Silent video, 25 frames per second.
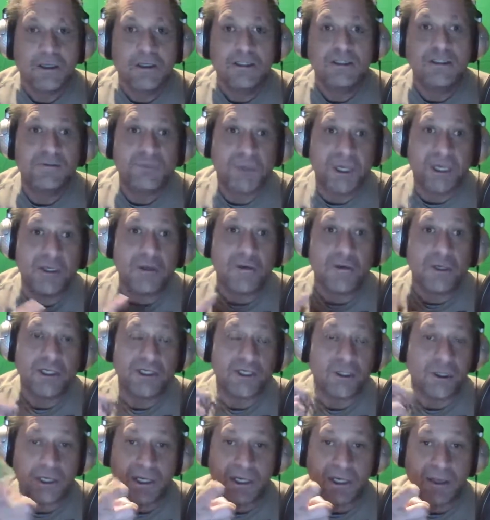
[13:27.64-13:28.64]
Speaking of
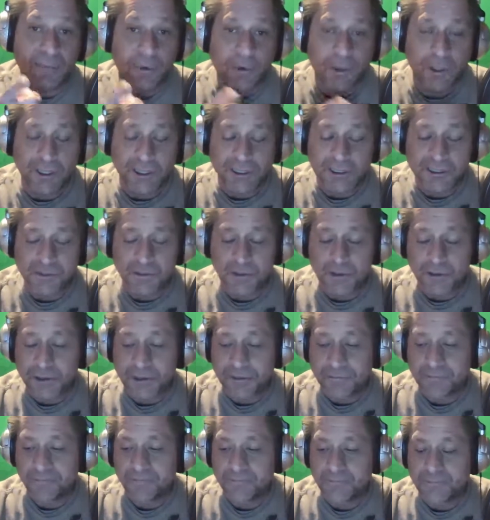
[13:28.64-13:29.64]
which, I am quitting
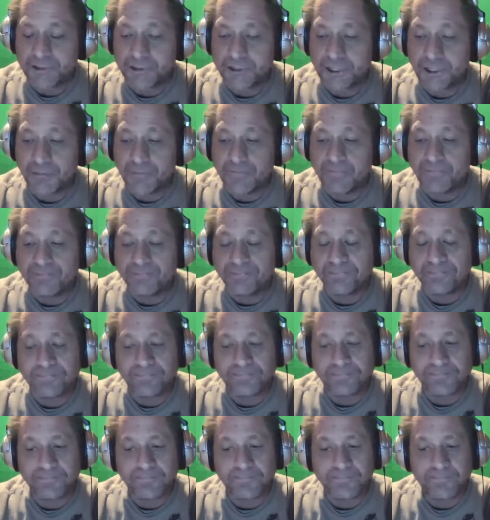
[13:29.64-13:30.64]
smoking. So
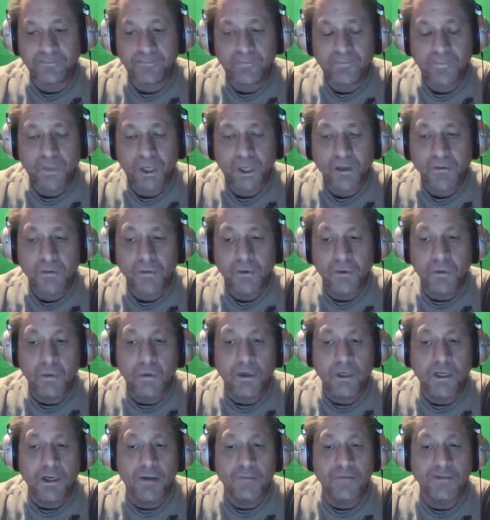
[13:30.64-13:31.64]

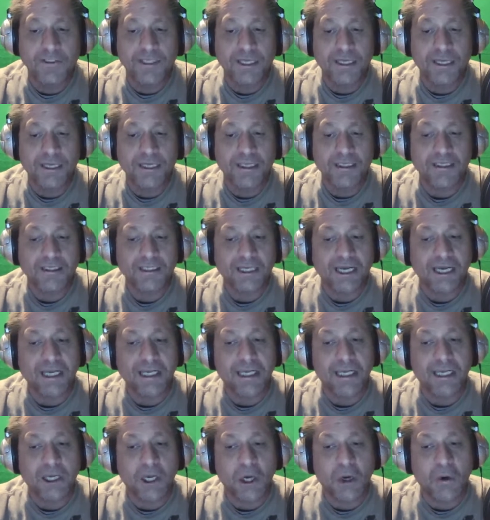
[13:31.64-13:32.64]
what I'm saying is
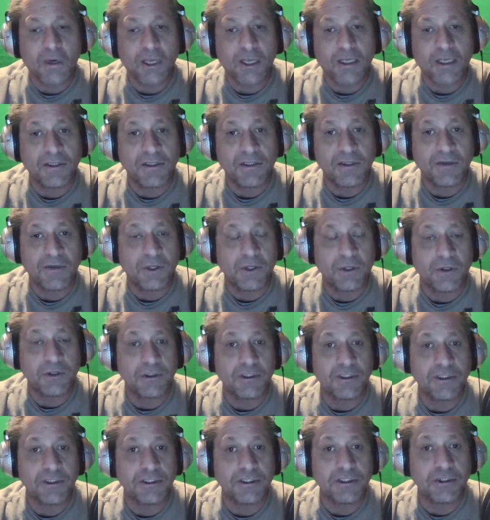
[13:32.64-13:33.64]
I can go into
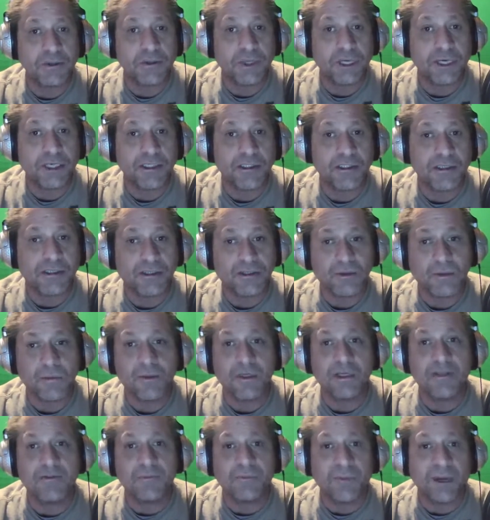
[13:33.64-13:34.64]
those situations
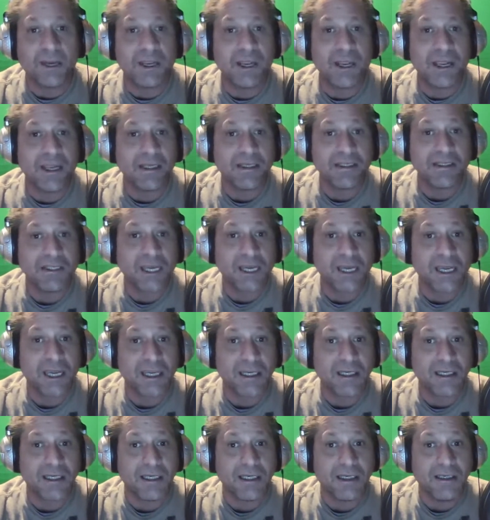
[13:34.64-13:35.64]
with my
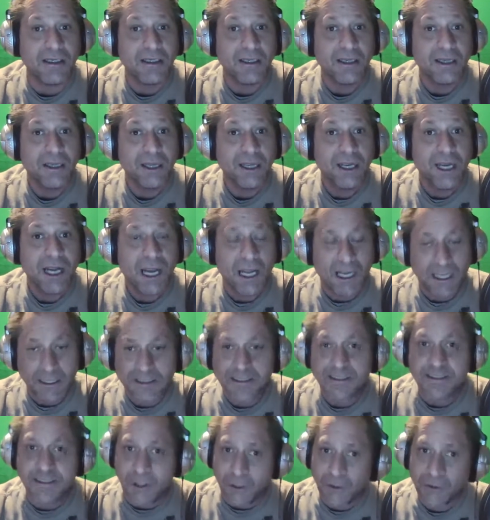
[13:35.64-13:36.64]
anxiety
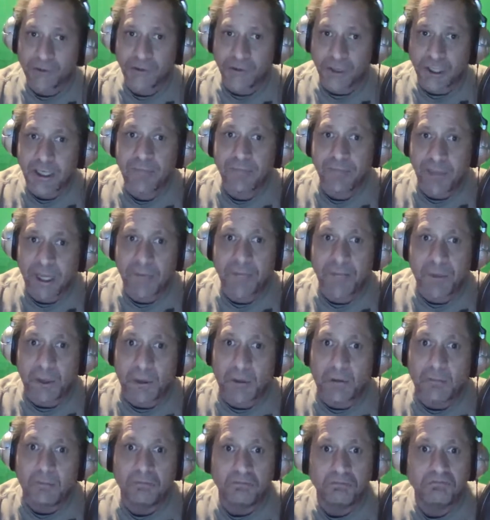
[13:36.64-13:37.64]
and still treat
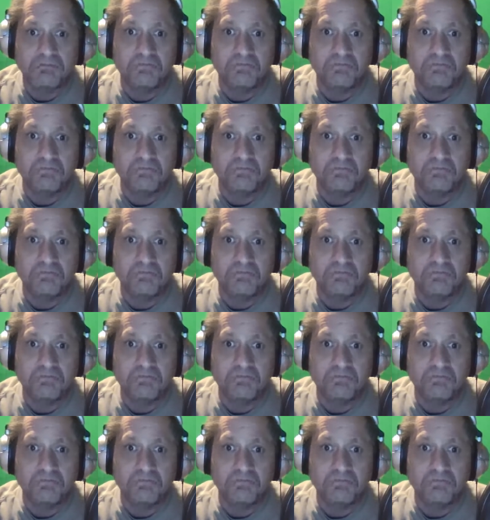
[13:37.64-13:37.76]
people